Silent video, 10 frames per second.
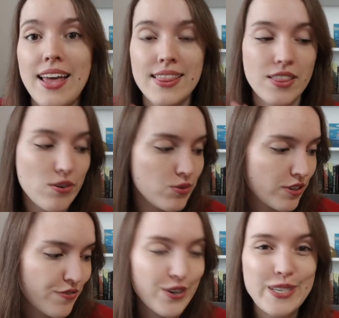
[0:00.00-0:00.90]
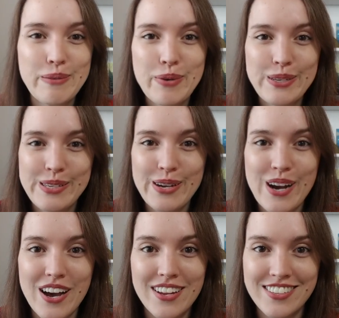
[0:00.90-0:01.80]
And those were the 14 books I
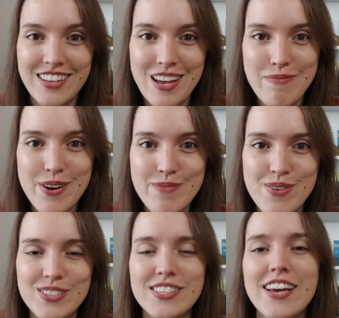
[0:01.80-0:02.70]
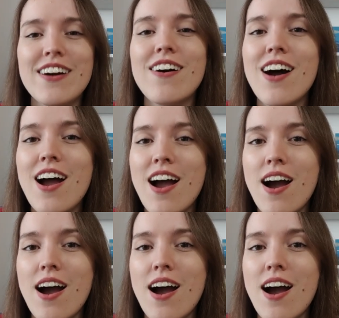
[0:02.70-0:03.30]
got in the library book sale.